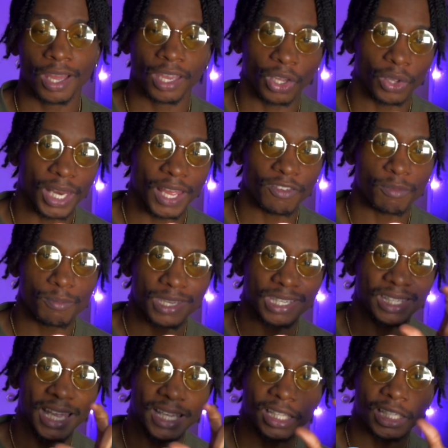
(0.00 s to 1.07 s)
Your life can be
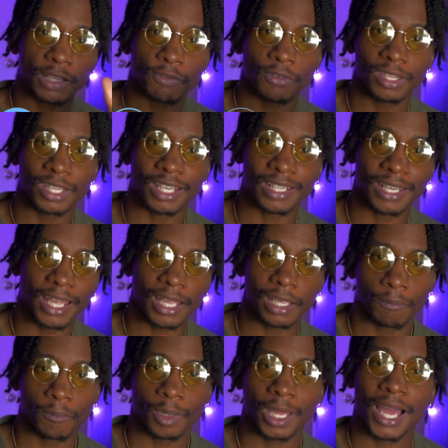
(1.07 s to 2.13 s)
slightly different in a day.
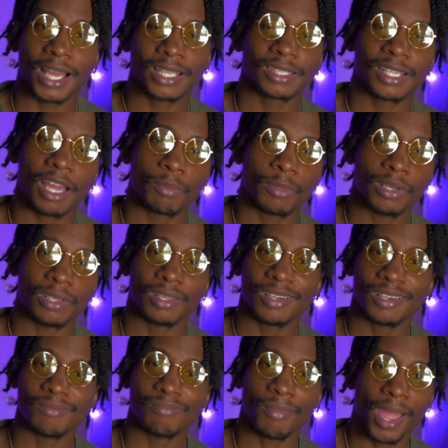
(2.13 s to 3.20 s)
God's timing is
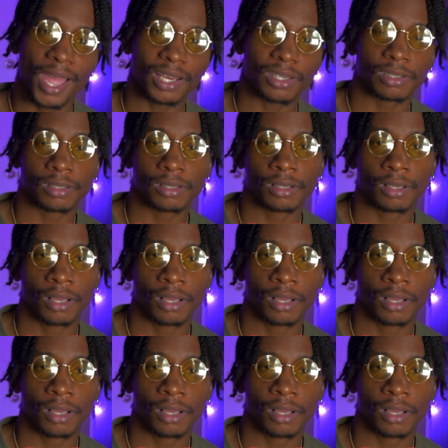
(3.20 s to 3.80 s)
unmatched.